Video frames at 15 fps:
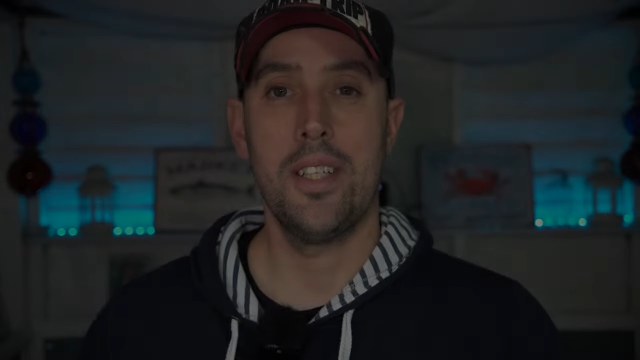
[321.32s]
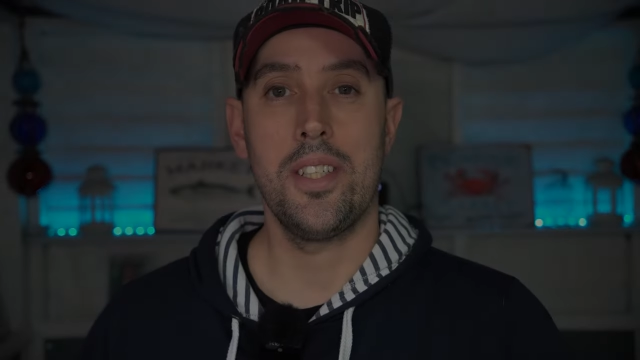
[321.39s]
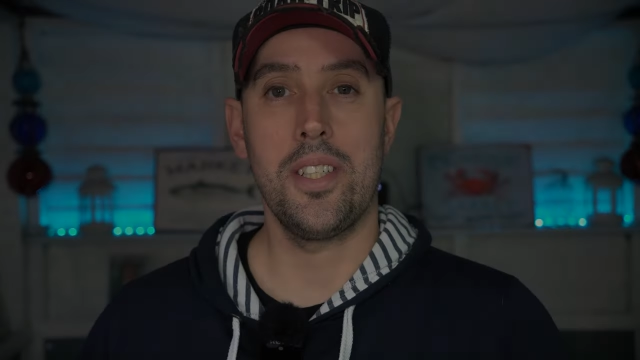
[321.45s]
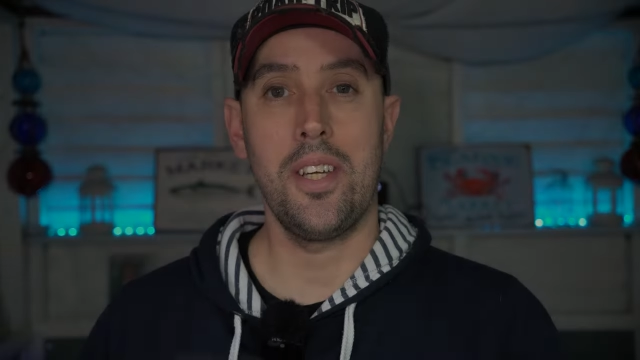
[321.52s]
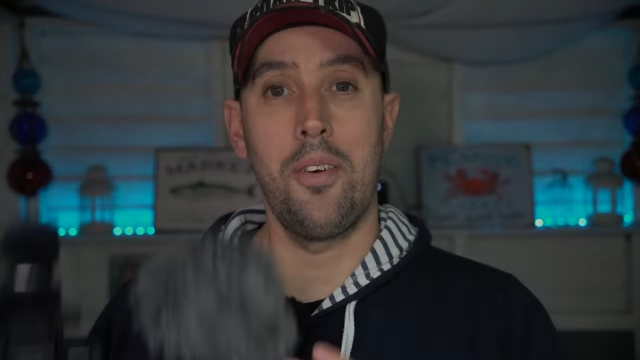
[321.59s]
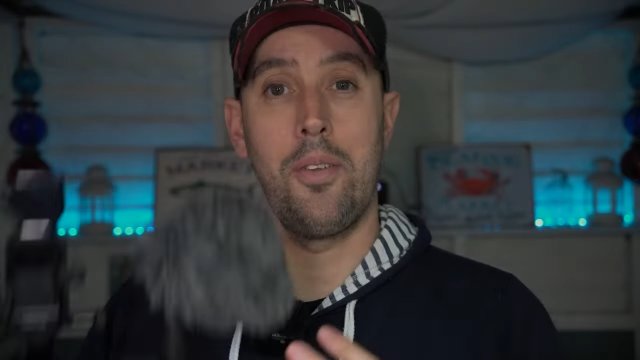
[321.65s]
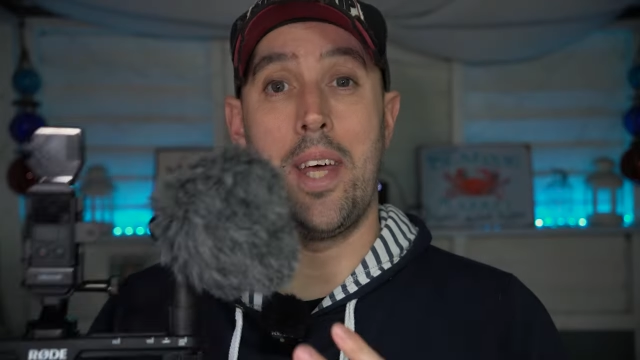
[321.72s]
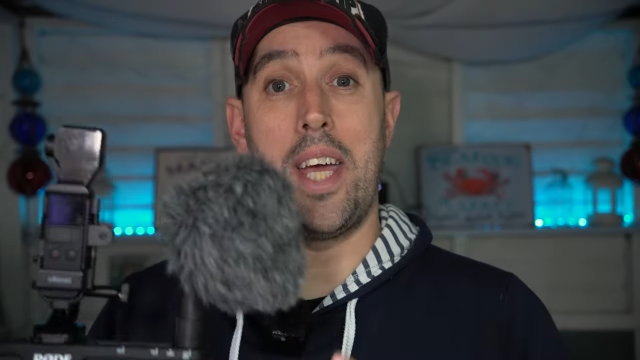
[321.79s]

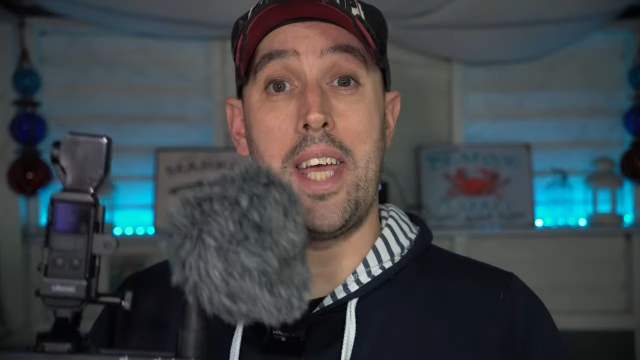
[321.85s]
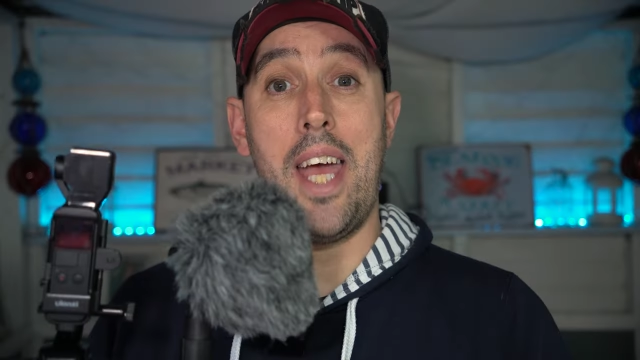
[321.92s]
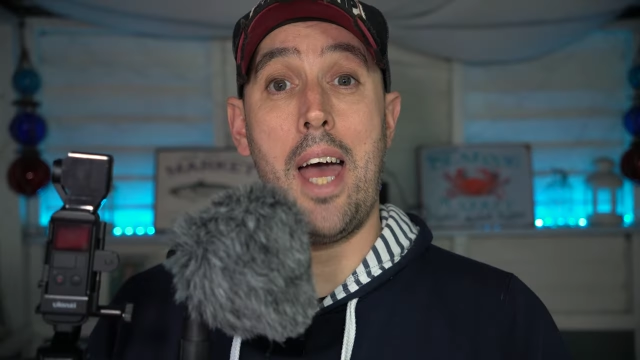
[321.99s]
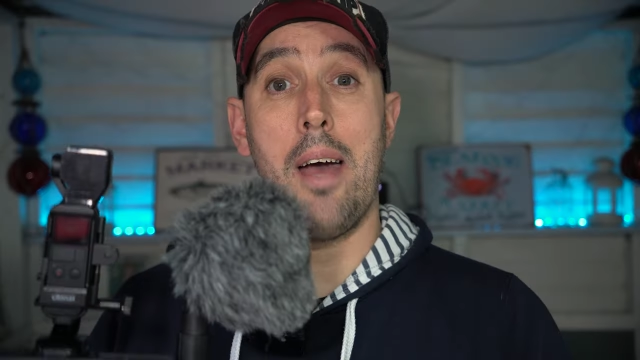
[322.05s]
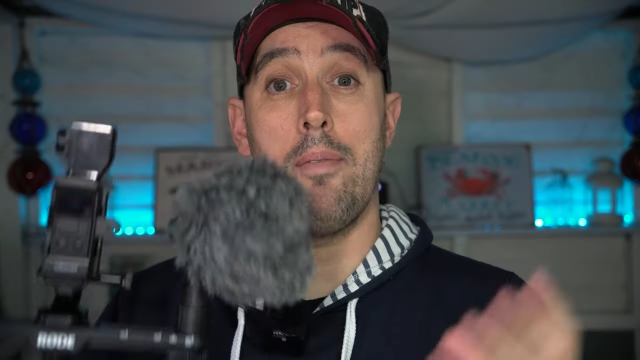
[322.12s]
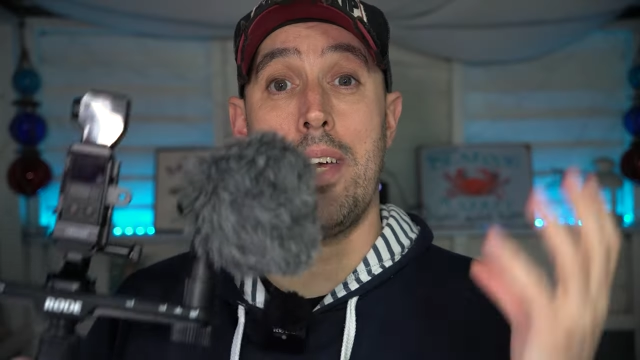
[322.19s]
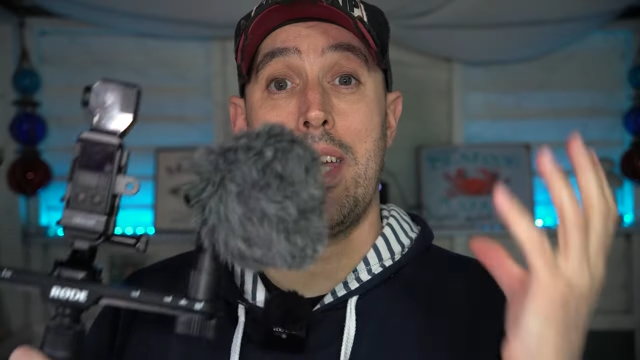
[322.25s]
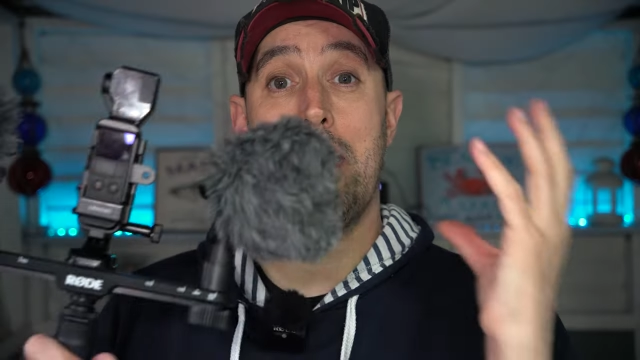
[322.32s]
So there you
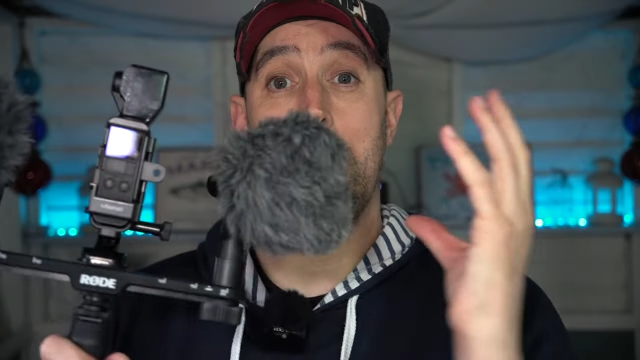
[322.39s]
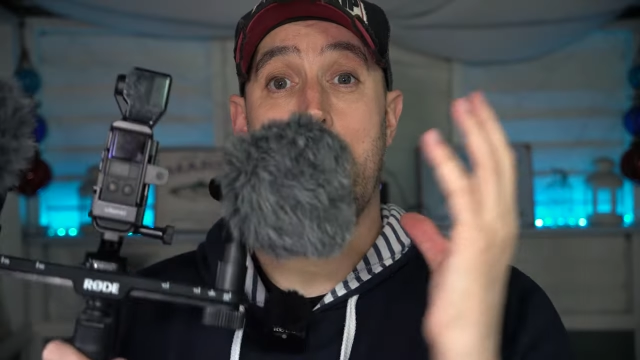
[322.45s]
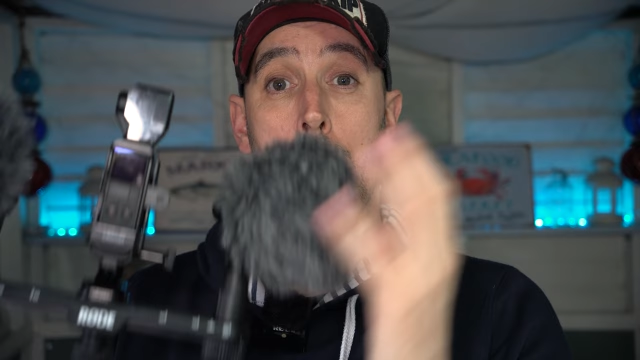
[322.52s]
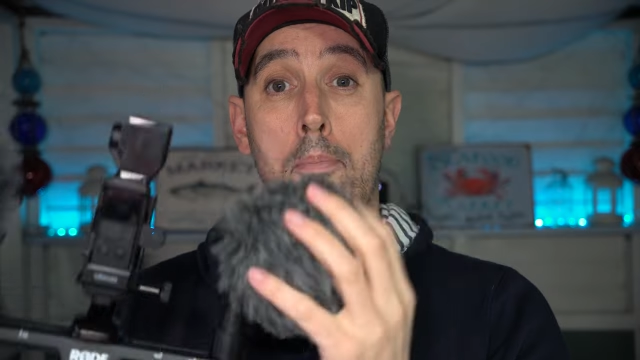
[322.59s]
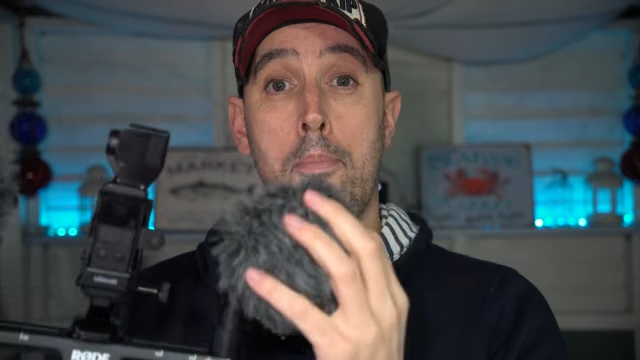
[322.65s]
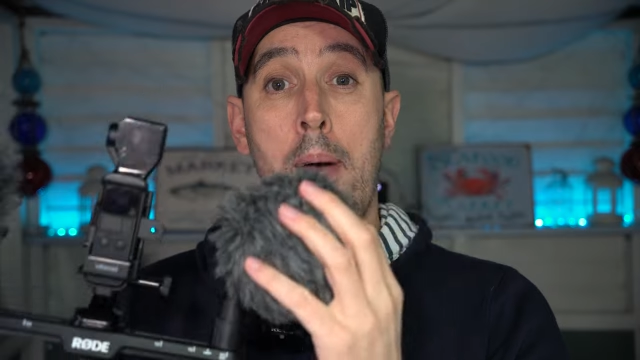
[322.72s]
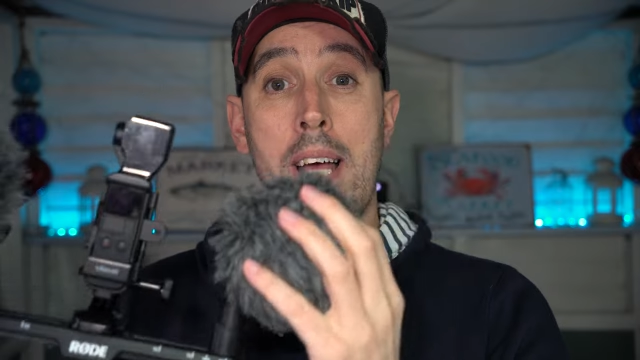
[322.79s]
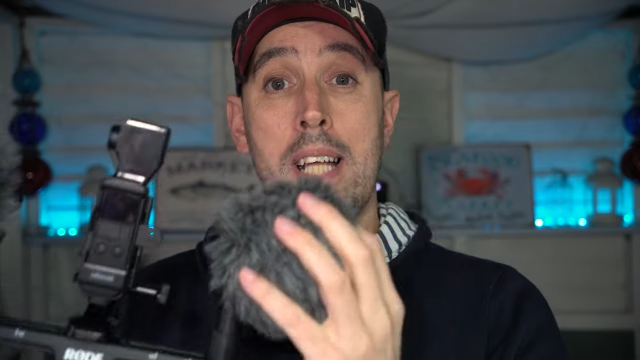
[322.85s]
have it,
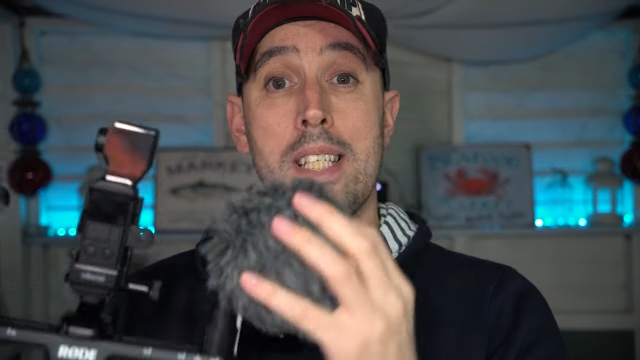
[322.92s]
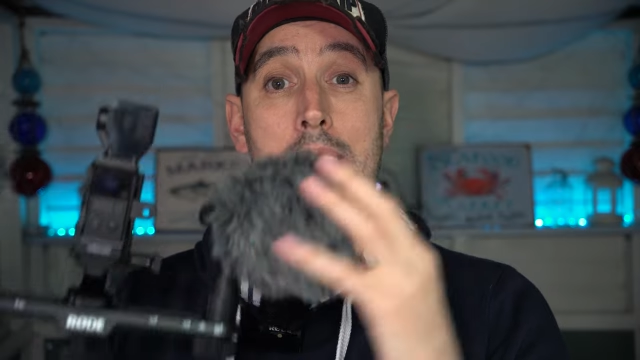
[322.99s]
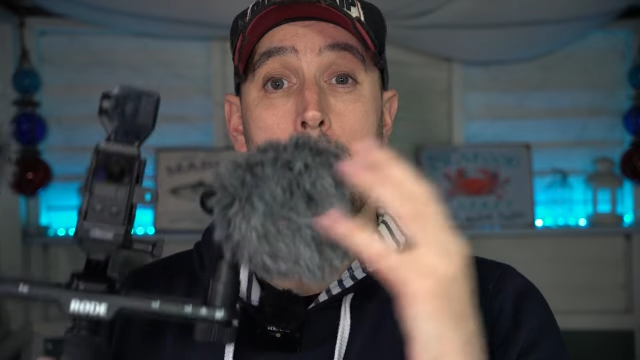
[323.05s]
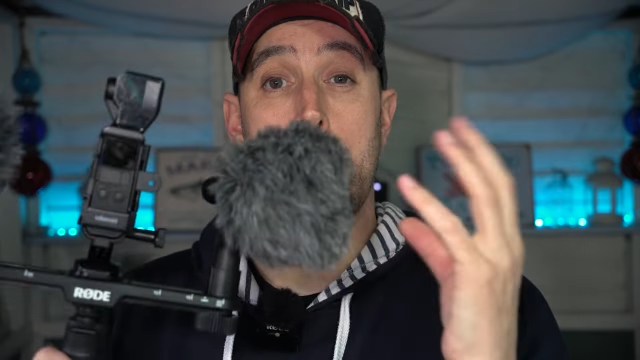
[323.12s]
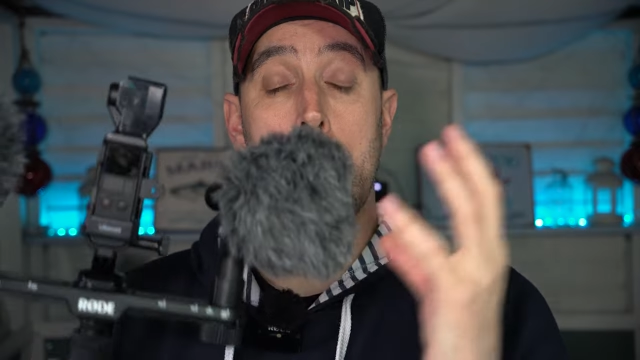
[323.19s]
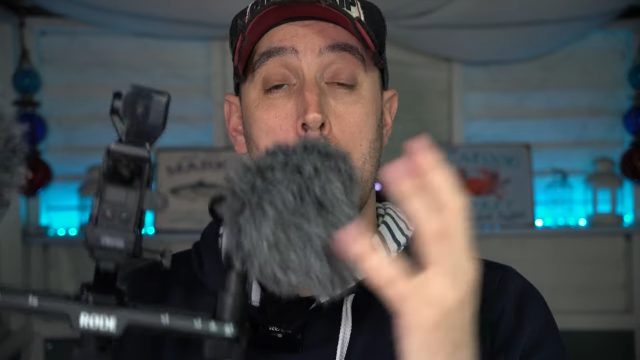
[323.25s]
the best